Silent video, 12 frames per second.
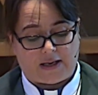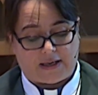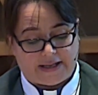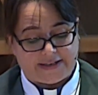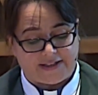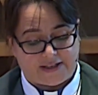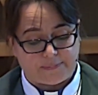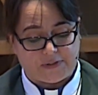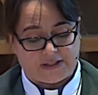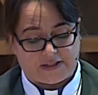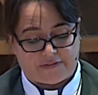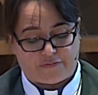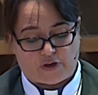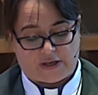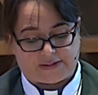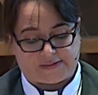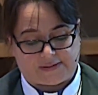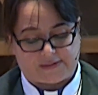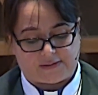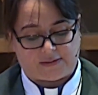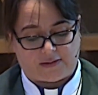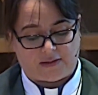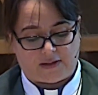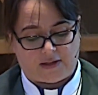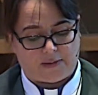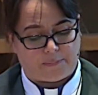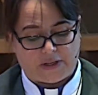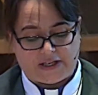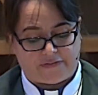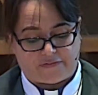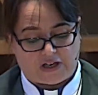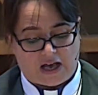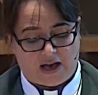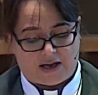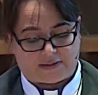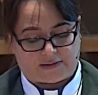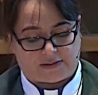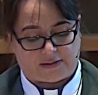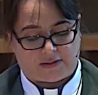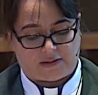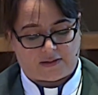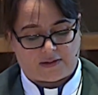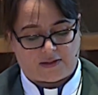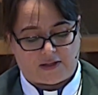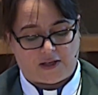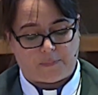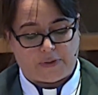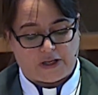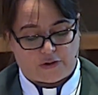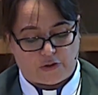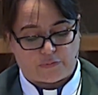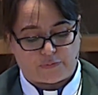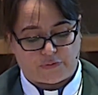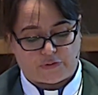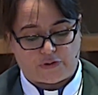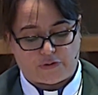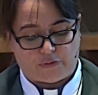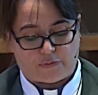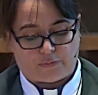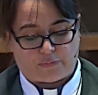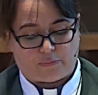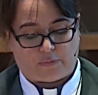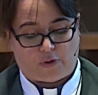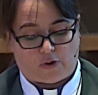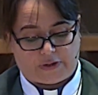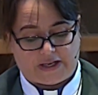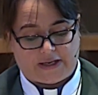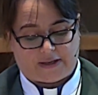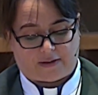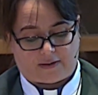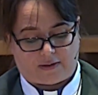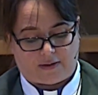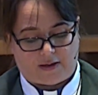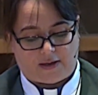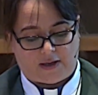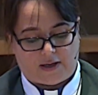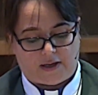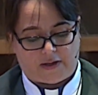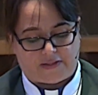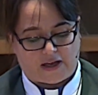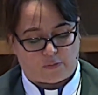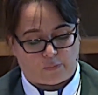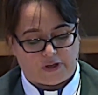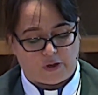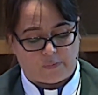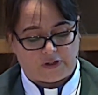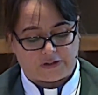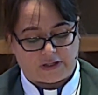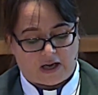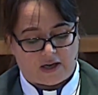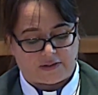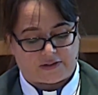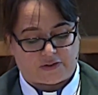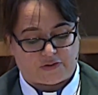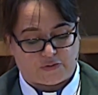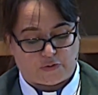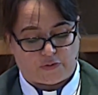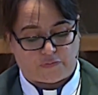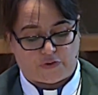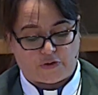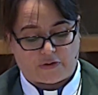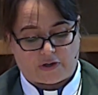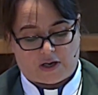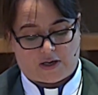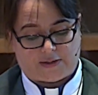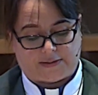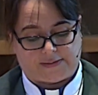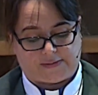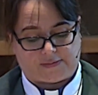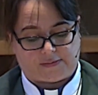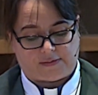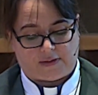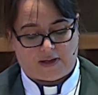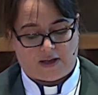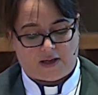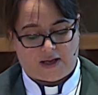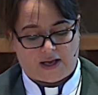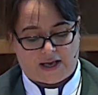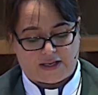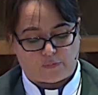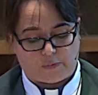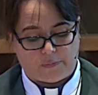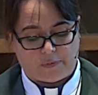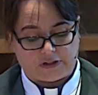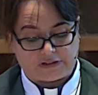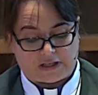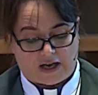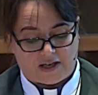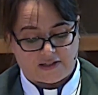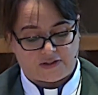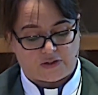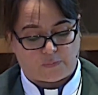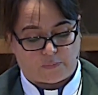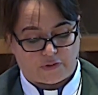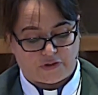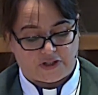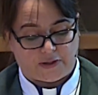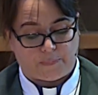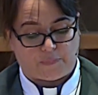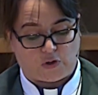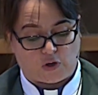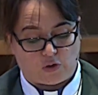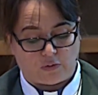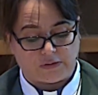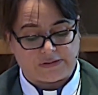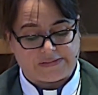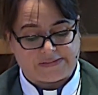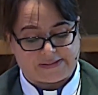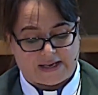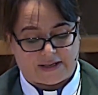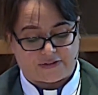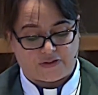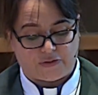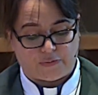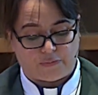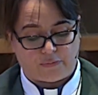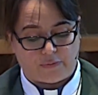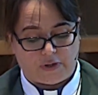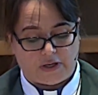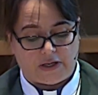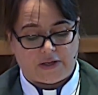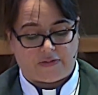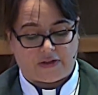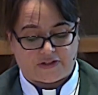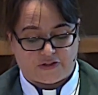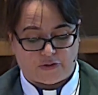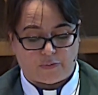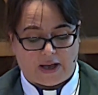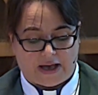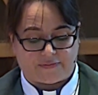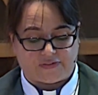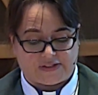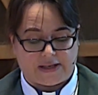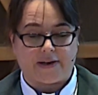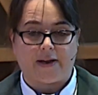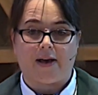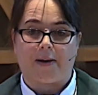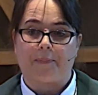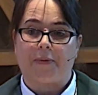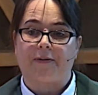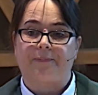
let him deliver us. But if not, be it known to you, O king, that we will not serve your gods, and we will not worship the golden statue that you have set up.